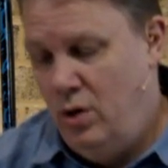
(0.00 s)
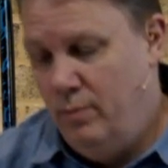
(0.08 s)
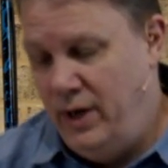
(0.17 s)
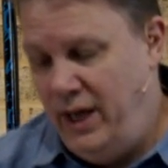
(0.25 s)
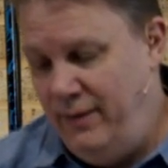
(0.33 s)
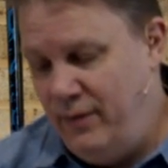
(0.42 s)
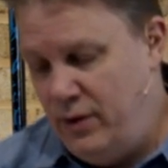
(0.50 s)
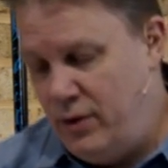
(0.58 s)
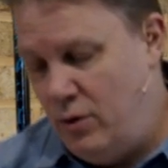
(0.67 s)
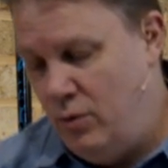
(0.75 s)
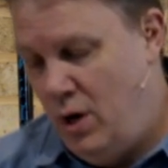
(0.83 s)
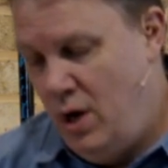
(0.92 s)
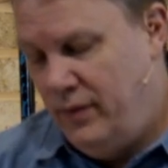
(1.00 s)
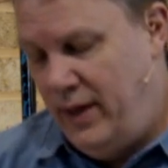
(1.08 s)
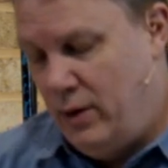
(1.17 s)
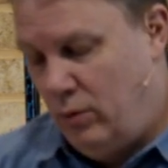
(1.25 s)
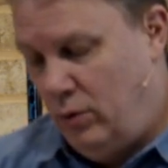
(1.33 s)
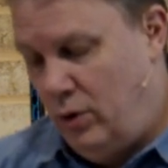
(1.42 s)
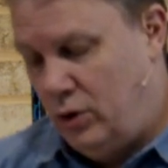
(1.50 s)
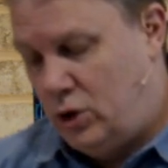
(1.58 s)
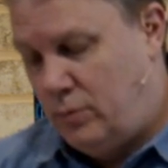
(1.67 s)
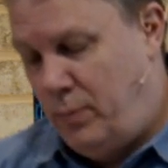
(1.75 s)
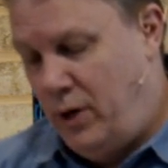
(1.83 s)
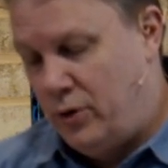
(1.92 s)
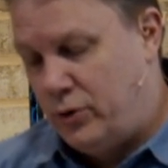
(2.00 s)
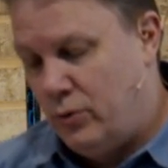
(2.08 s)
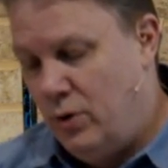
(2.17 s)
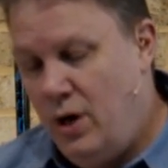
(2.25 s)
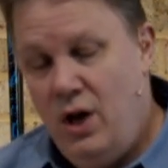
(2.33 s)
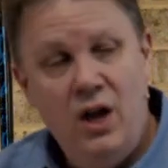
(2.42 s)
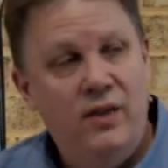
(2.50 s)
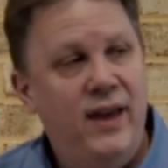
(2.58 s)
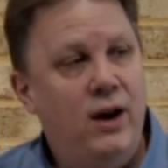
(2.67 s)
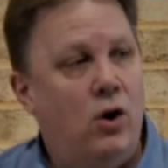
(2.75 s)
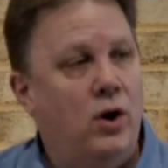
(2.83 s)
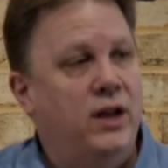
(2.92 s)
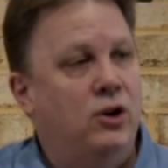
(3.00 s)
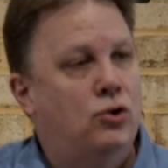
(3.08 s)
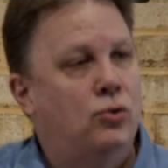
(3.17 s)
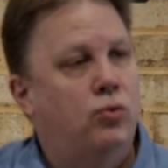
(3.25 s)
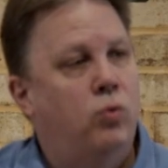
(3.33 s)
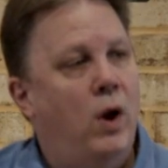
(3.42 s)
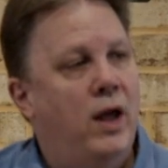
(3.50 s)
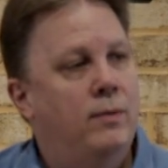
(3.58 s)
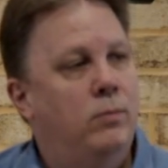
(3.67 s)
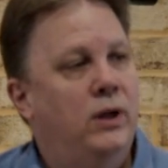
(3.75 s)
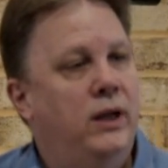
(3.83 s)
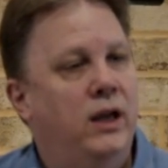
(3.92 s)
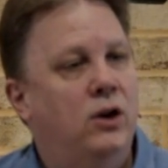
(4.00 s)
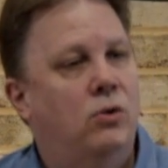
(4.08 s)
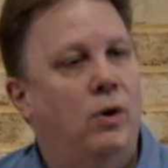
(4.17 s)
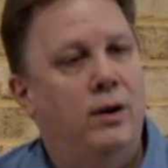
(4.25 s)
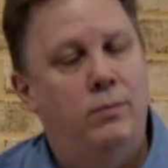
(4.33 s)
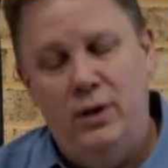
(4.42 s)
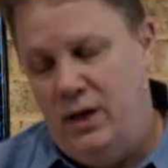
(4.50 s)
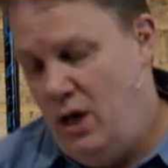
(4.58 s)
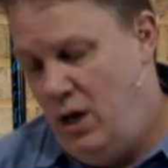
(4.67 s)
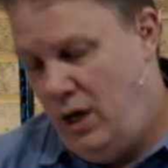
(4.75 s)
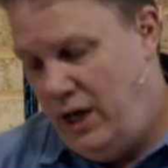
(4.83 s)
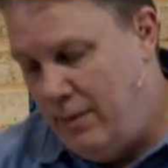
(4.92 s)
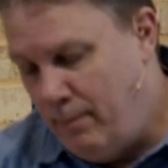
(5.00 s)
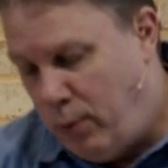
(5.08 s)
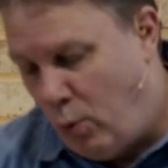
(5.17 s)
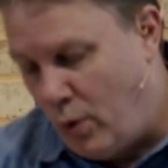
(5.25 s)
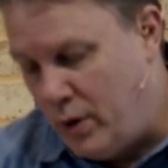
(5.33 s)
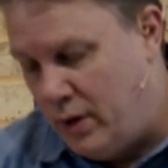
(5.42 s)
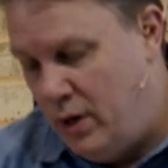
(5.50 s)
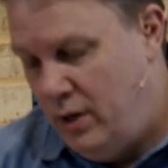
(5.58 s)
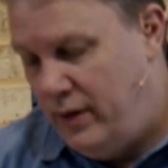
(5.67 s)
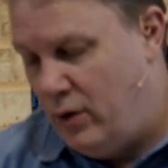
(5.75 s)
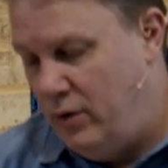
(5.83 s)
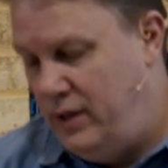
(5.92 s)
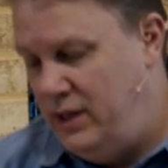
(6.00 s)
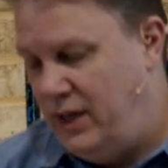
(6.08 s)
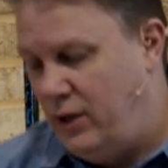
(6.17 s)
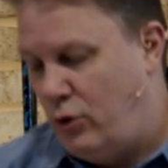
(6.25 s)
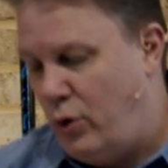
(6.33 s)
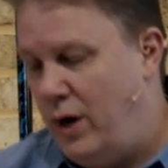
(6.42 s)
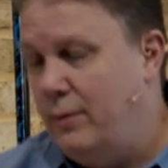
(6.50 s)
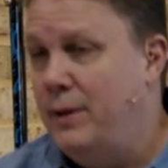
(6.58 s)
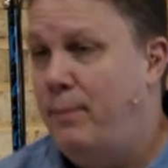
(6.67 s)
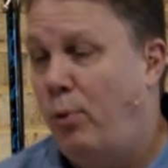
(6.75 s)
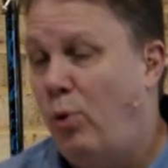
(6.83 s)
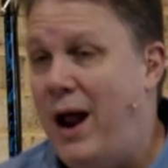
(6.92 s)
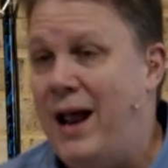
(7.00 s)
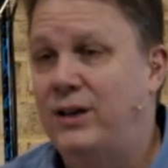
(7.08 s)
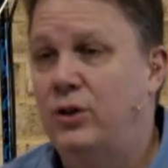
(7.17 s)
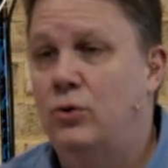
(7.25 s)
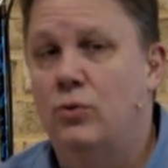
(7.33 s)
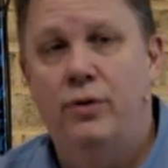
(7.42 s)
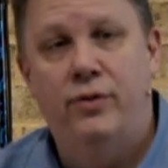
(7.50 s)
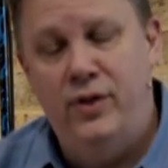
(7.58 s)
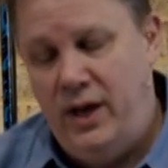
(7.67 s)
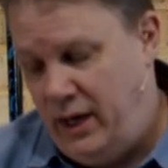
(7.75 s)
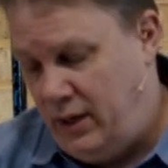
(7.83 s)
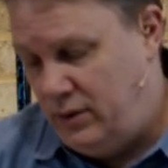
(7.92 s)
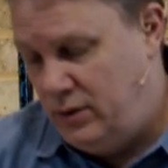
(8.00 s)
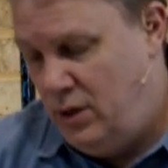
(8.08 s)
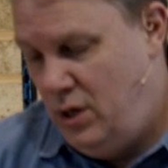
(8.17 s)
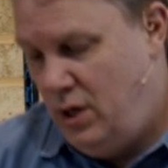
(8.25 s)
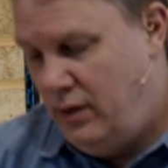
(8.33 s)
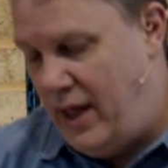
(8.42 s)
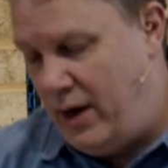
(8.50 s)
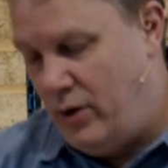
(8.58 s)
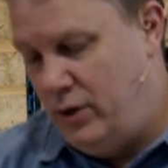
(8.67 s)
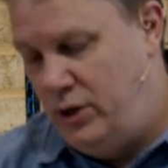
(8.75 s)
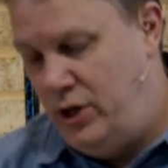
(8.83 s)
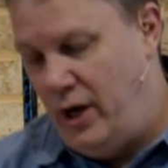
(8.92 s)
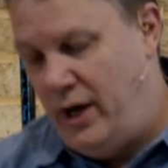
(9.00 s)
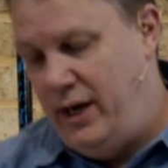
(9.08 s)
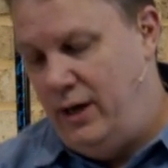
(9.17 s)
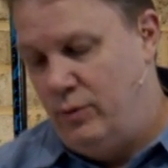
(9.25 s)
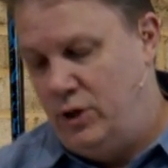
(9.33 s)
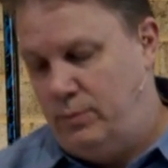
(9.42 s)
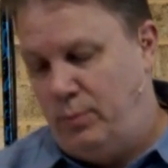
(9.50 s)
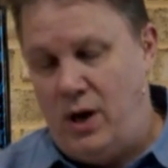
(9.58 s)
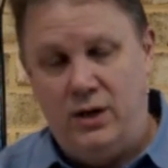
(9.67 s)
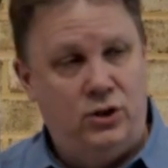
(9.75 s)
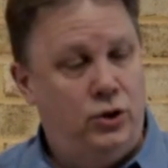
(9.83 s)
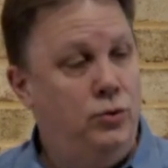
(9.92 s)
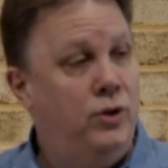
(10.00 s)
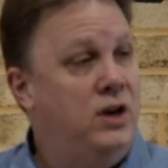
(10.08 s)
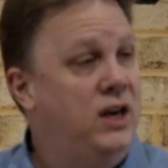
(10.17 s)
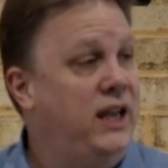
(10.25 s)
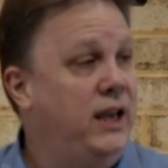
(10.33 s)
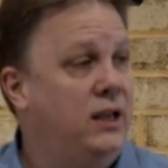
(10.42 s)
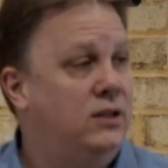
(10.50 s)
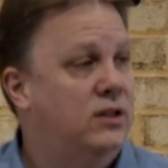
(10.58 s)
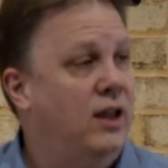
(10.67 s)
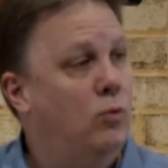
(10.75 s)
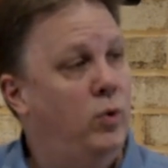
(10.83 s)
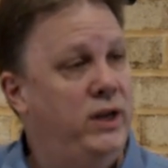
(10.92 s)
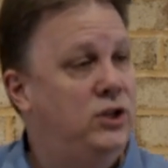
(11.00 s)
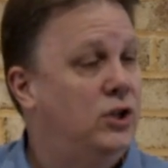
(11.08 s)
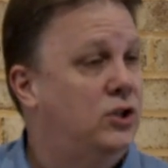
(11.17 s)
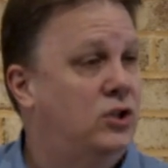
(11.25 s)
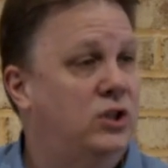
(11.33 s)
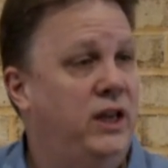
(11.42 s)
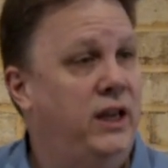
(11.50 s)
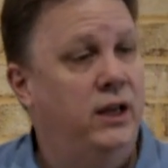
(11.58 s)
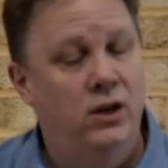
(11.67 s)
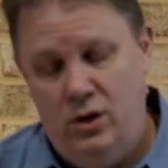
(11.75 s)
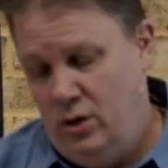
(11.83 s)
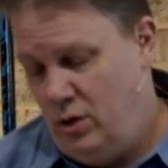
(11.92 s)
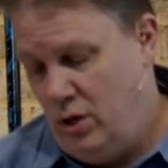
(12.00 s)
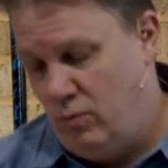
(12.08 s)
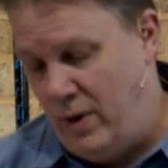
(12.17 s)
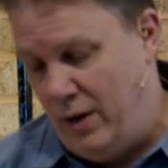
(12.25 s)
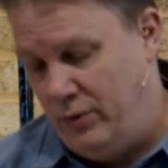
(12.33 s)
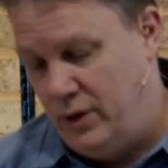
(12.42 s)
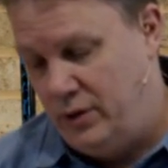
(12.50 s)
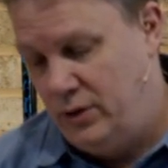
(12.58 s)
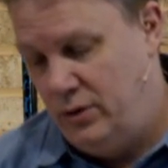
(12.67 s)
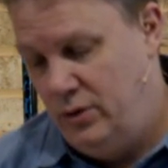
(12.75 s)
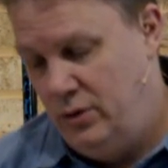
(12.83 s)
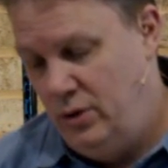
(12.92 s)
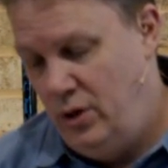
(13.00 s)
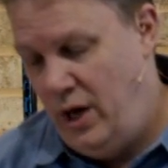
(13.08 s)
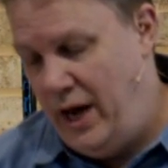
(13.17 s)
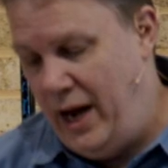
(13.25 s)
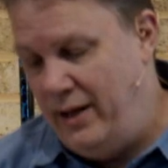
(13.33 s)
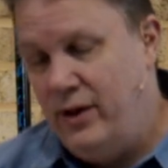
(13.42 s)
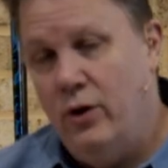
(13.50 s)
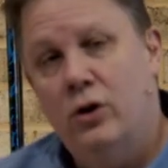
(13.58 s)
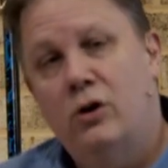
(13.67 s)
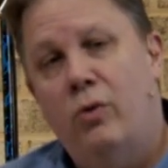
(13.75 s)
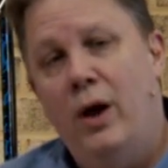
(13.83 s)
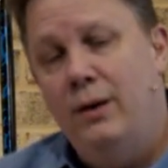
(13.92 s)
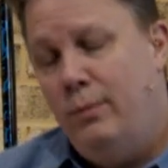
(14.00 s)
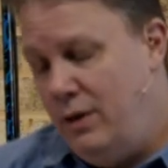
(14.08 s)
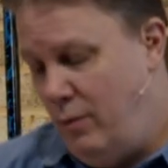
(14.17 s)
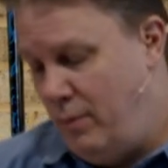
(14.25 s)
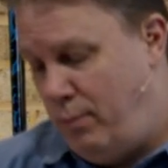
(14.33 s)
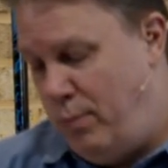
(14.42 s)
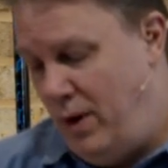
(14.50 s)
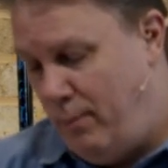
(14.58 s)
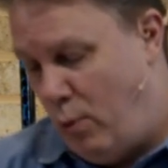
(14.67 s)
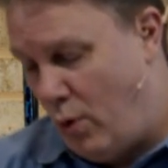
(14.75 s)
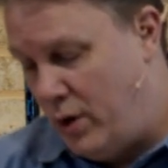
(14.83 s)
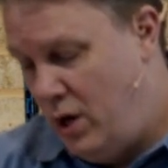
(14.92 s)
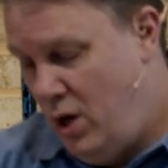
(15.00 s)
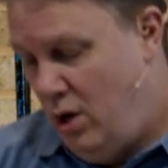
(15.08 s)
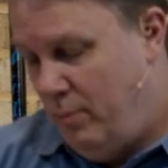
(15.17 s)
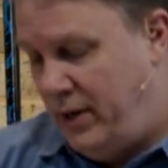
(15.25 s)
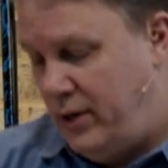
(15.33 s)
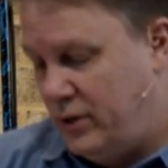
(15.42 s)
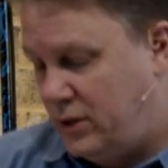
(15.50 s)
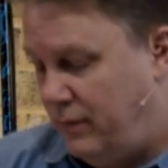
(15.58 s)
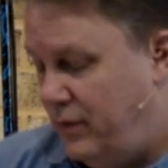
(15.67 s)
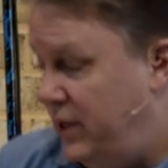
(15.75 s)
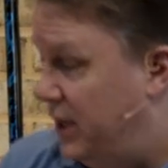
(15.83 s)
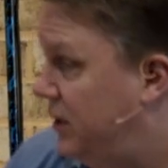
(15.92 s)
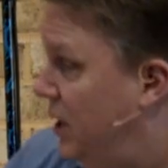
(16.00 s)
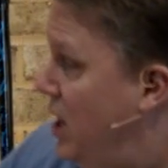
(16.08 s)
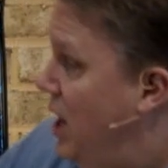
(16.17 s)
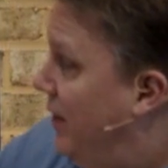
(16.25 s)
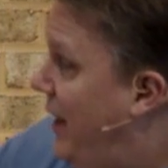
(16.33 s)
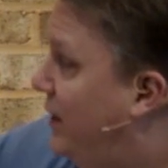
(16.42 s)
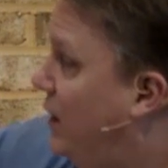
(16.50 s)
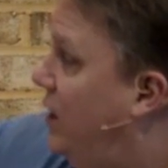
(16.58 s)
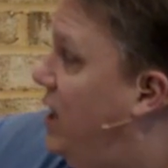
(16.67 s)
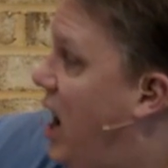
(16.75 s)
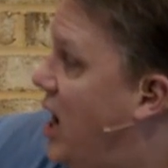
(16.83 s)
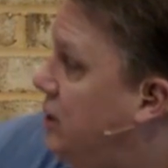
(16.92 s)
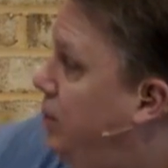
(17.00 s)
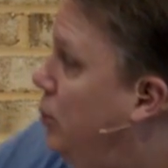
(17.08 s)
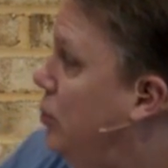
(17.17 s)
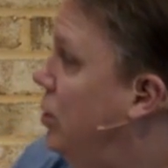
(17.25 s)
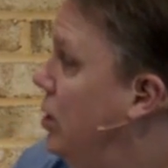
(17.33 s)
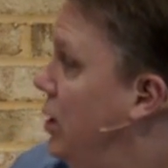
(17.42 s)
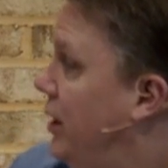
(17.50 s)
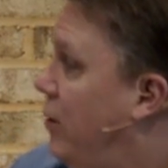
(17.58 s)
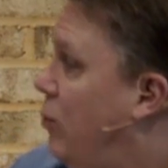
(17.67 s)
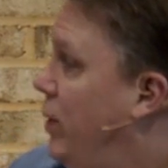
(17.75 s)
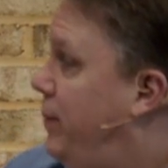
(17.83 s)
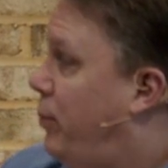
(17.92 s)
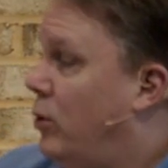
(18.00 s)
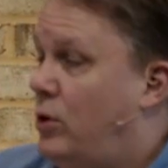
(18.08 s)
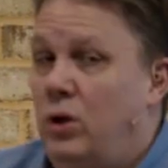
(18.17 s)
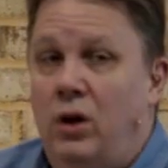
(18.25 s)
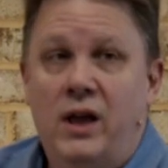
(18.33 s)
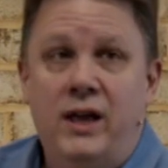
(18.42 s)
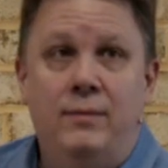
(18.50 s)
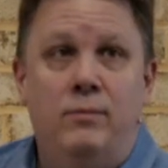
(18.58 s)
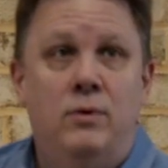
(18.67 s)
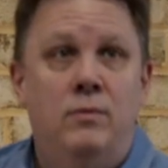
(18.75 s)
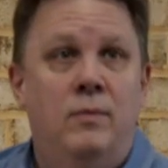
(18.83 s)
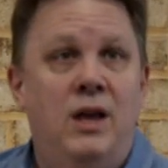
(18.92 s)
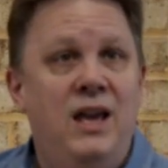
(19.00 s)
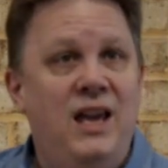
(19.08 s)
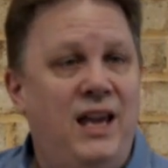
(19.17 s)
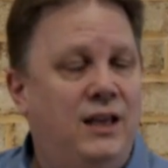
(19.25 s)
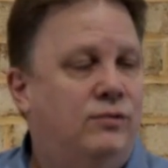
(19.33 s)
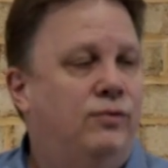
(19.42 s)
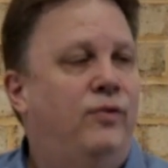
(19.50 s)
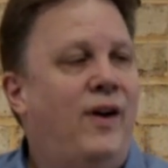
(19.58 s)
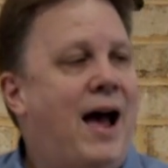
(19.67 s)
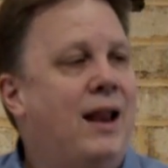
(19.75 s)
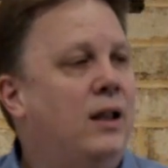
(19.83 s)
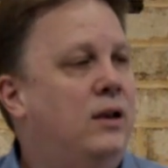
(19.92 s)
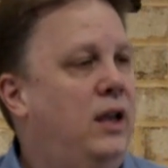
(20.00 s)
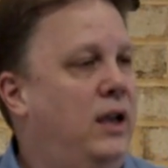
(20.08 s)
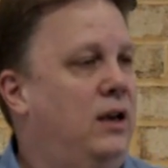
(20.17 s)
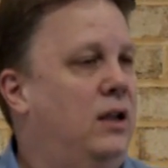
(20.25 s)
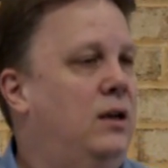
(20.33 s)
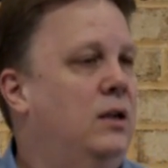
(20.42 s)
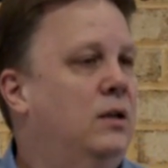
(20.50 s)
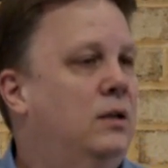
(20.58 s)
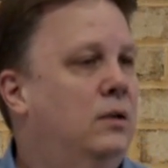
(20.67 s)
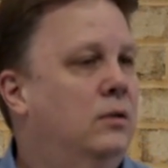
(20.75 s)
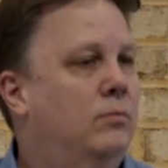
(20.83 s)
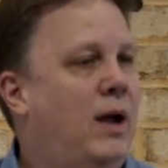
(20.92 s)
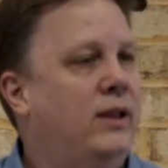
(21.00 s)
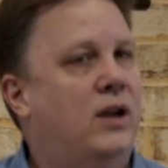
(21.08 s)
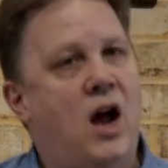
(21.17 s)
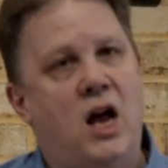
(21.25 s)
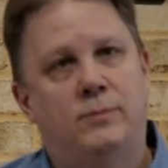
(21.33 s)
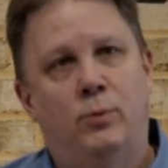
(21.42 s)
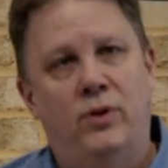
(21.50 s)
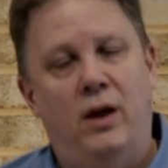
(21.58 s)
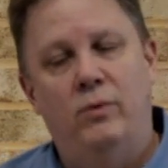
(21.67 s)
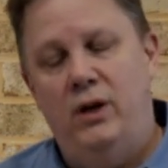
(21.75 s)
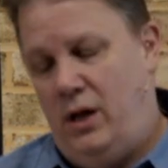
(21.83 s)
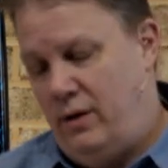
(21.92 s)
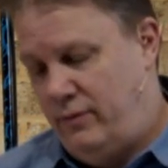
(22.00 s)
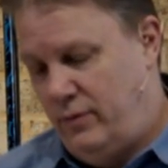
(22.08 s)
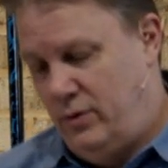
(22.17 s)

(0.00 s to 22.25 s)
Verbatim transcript: But even though they don't look spiritual, they are incredibly, incredibly important. There are these incredibly practical things that are done in response to the needs that we just see around us. And they're incredibly important because of this that the gospel that we proclaim is validated by the gospel that we live.